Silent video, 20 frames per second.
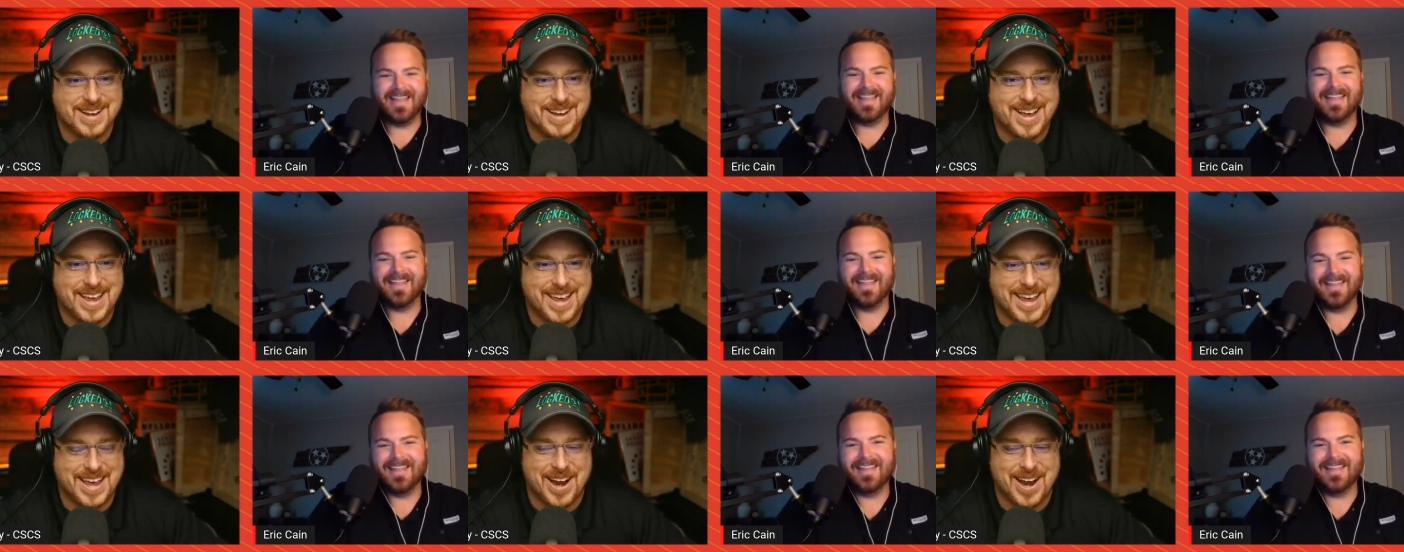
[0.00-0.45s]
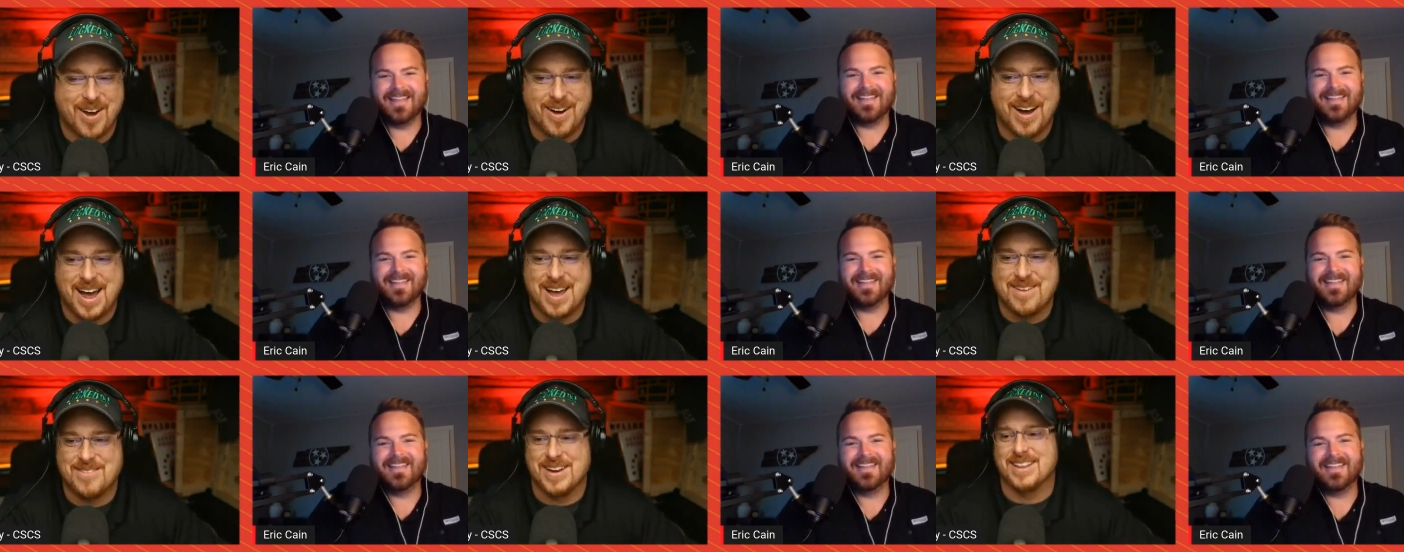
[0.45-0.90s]
Speaker 1: you know,
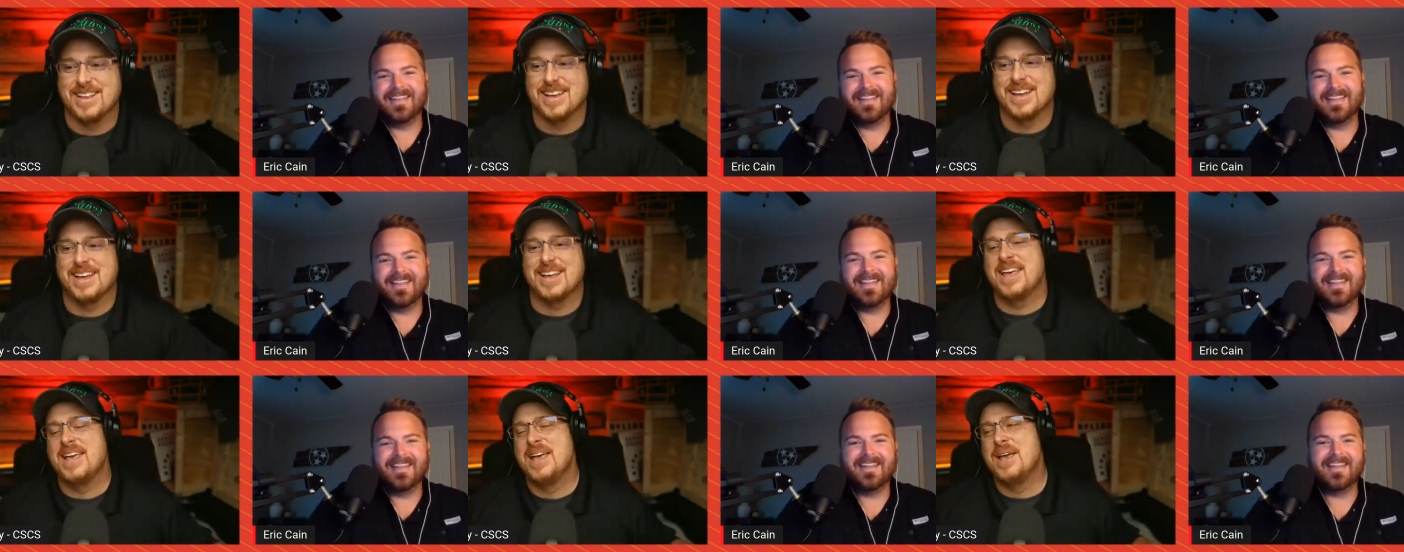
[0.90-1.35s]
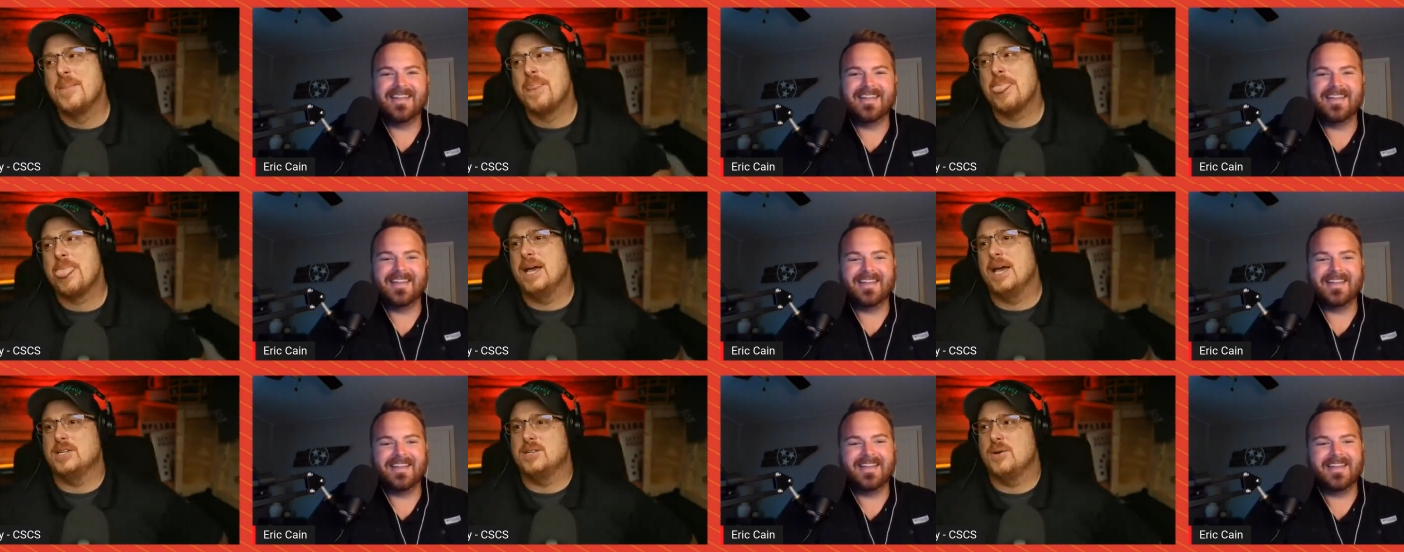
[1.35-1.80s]
I mean,
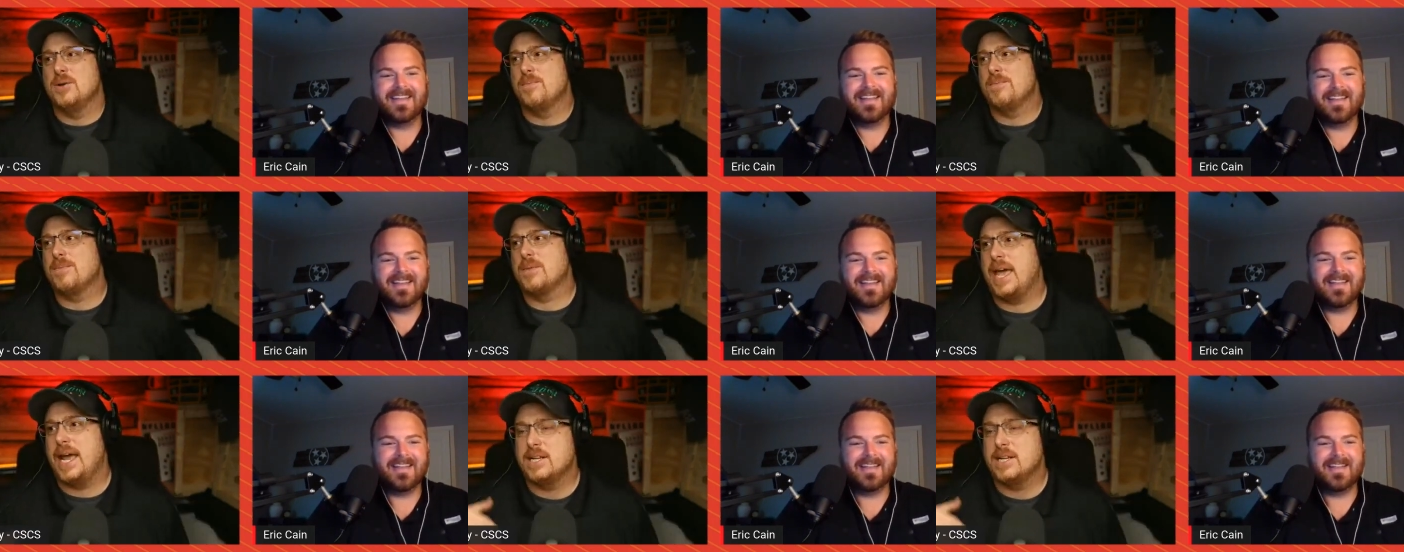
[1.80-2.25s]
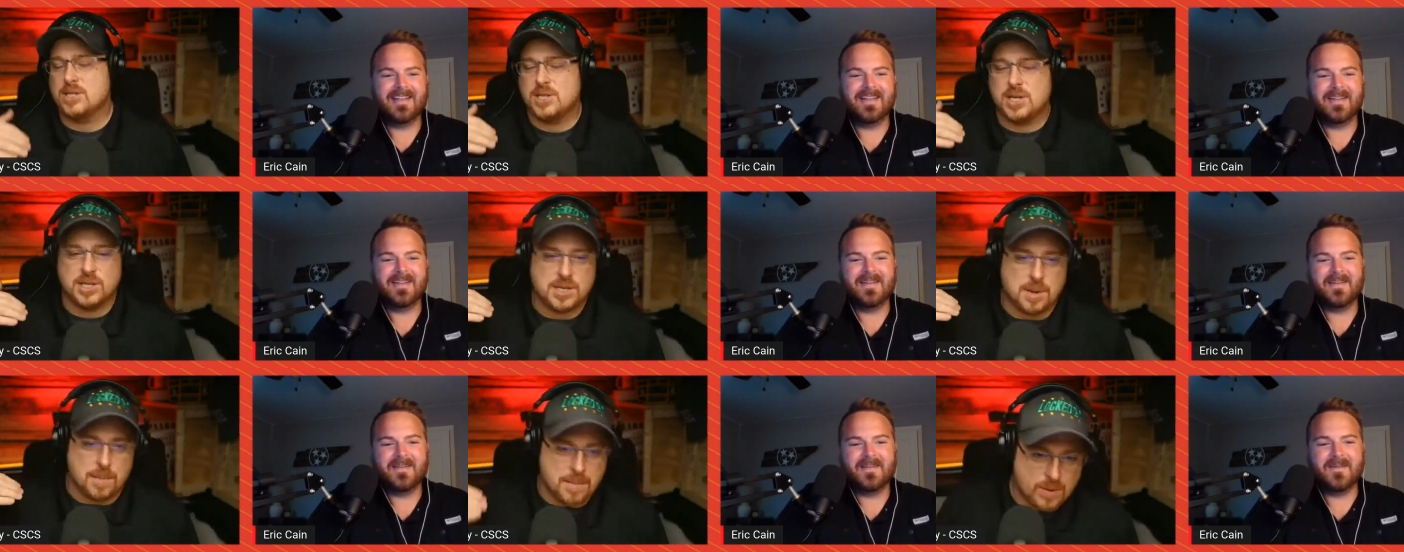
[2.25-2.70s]
it, Kansas City's
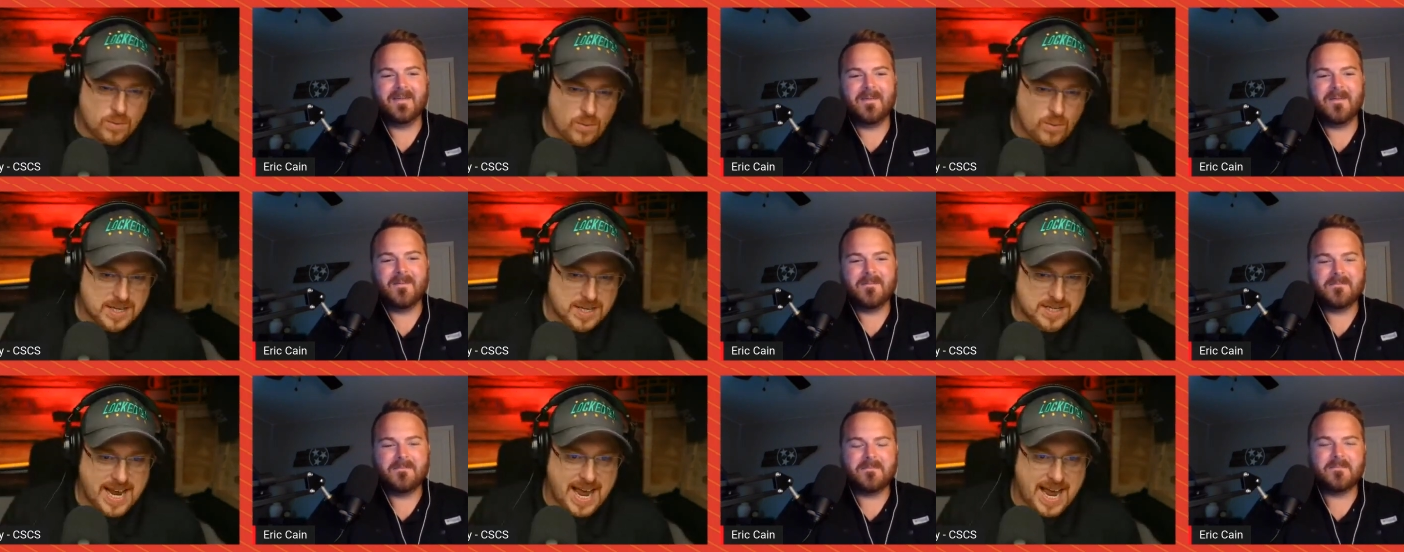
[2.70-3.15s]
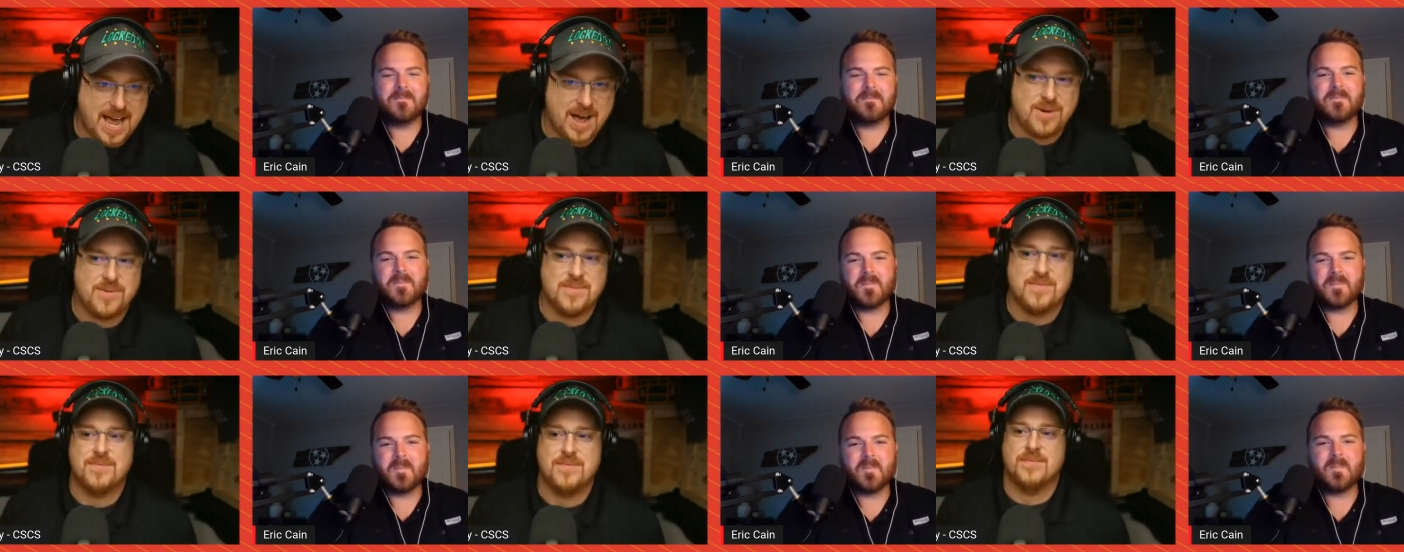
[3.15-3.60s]
a Midwest town